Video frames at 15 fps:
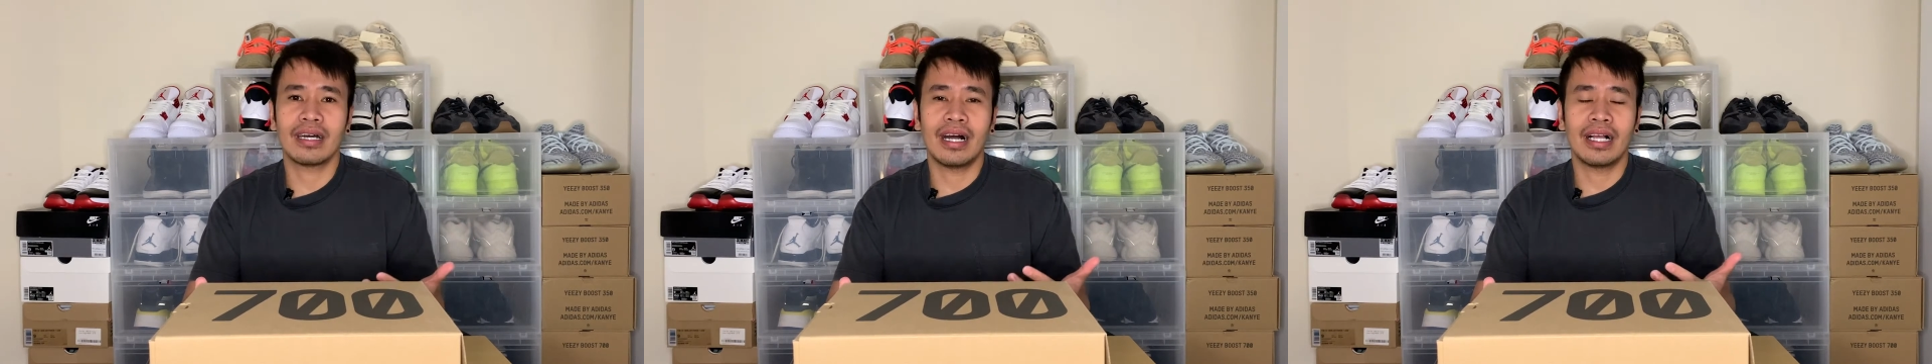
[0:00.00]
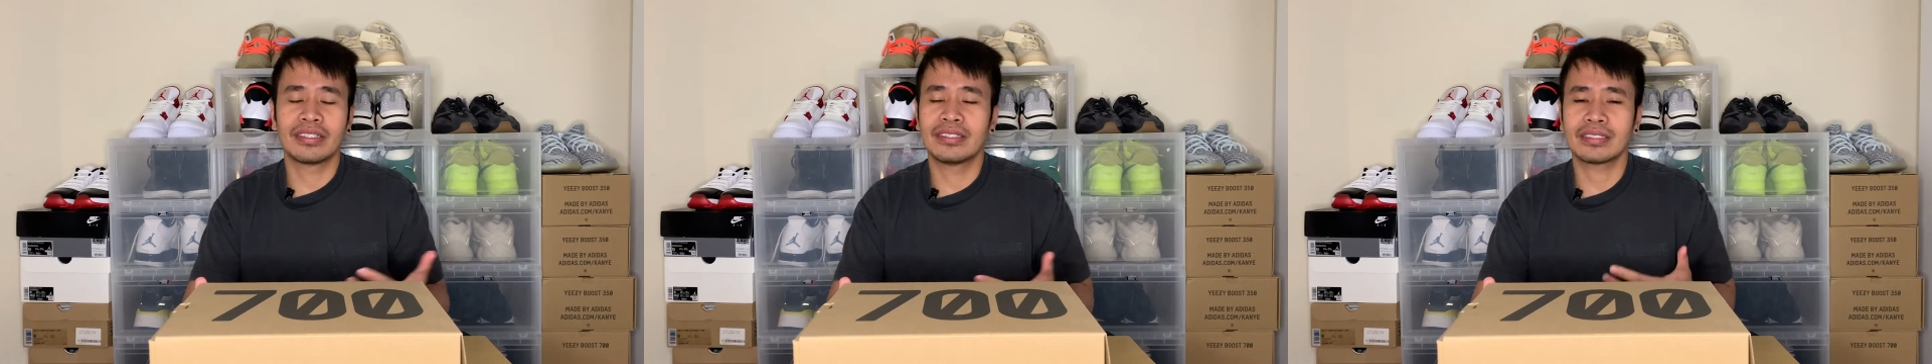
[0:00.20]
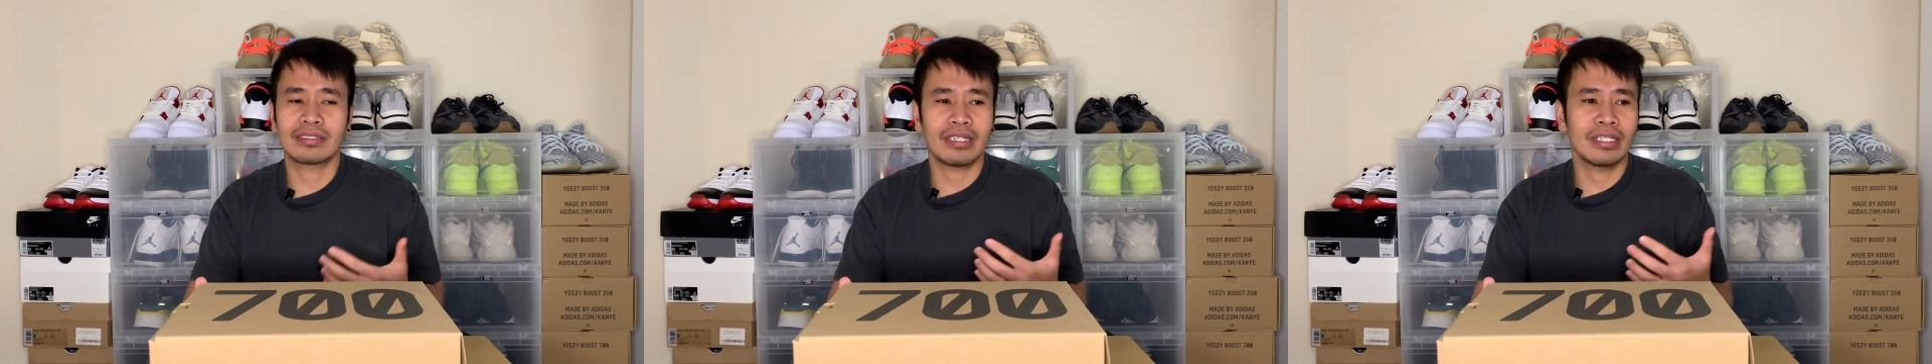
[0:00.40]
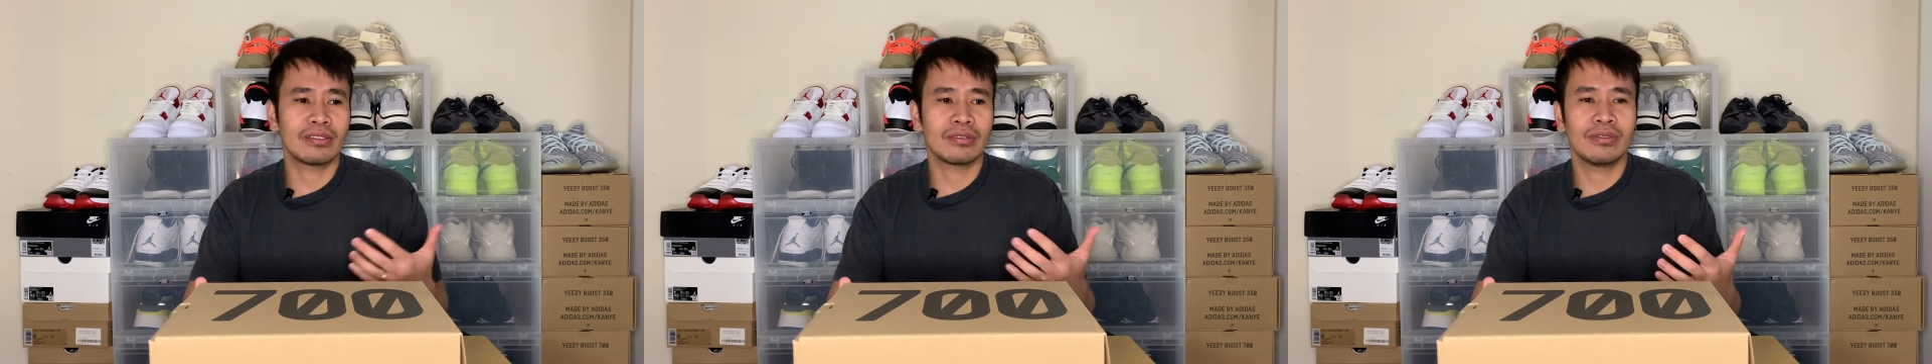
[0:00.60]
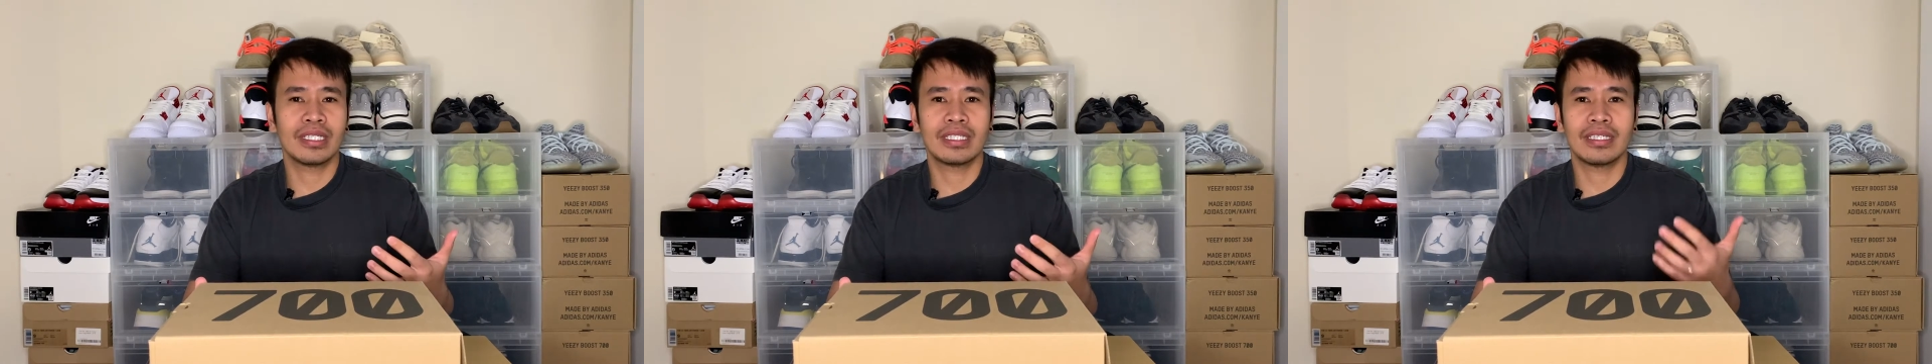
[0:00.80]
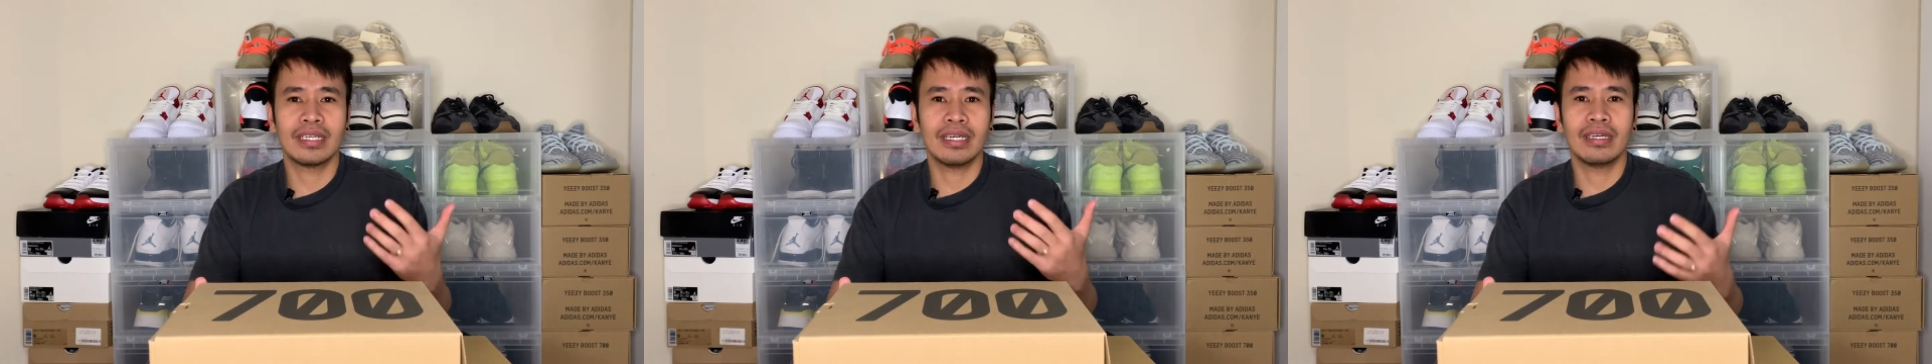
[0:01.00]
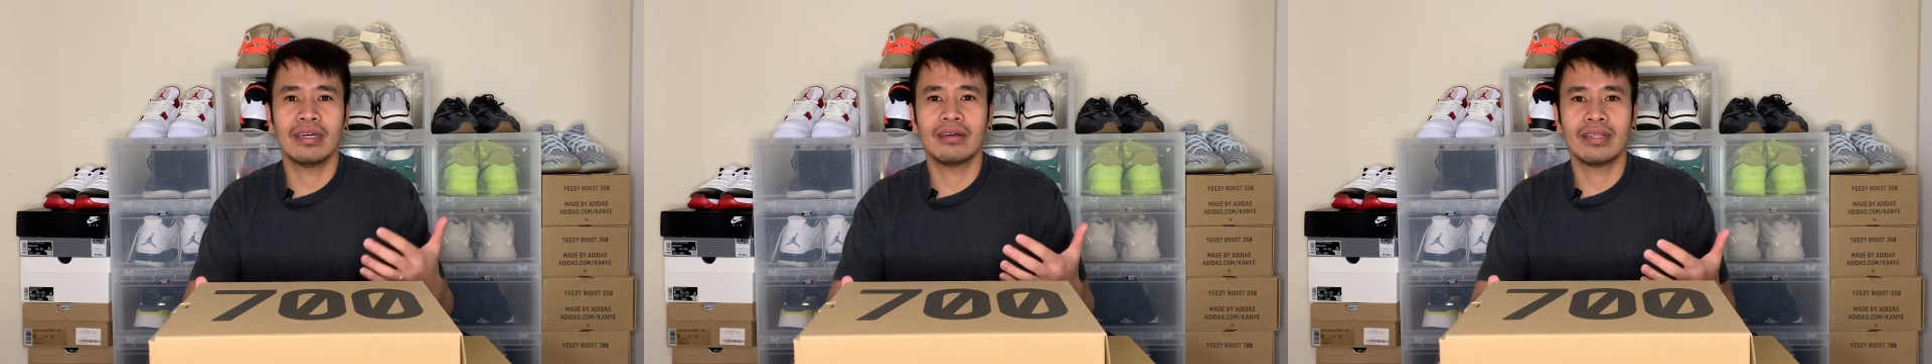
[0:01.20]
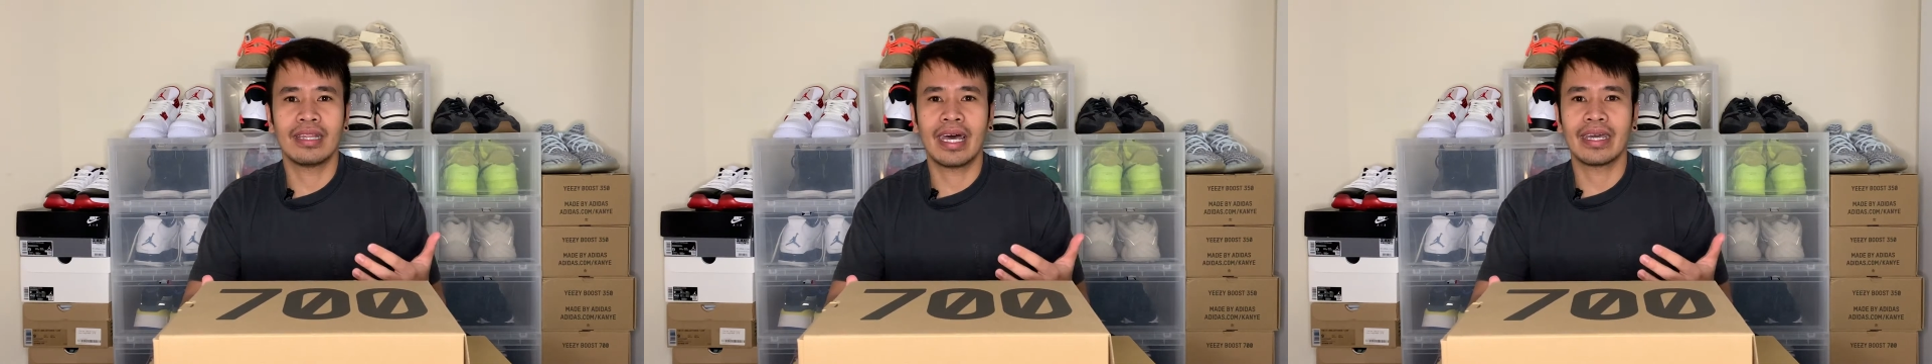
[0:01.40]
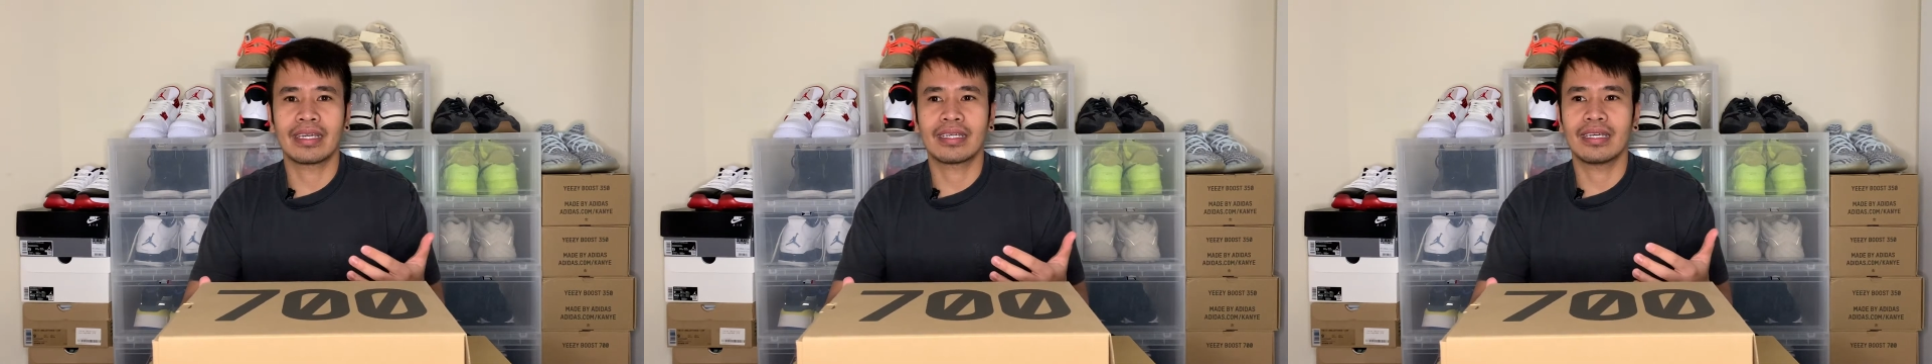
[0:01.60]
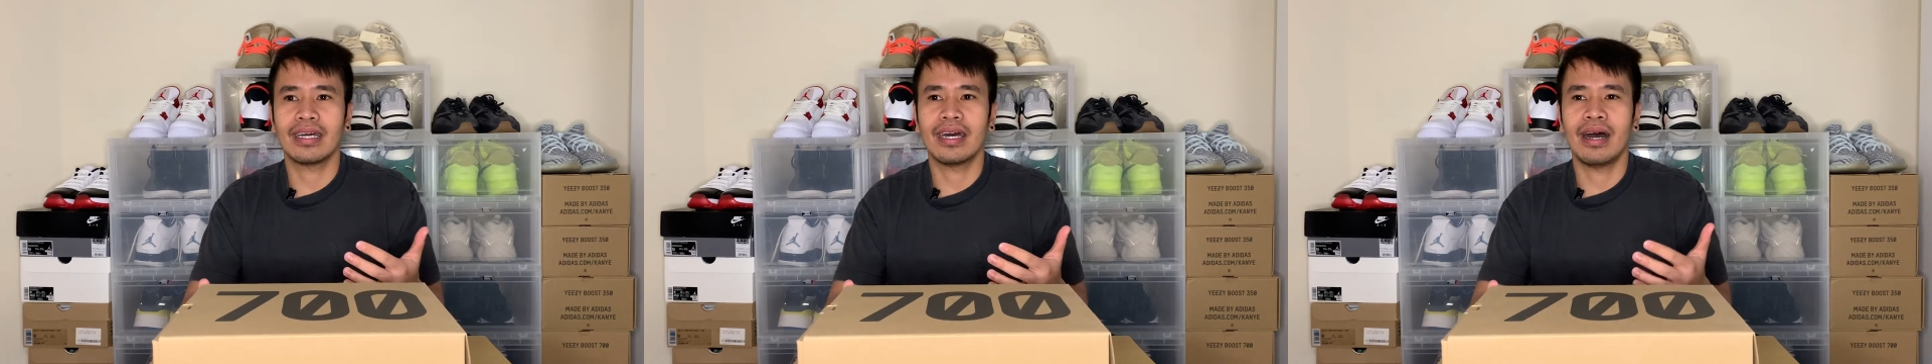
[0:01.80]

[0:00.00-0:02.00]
I'll just try to do it like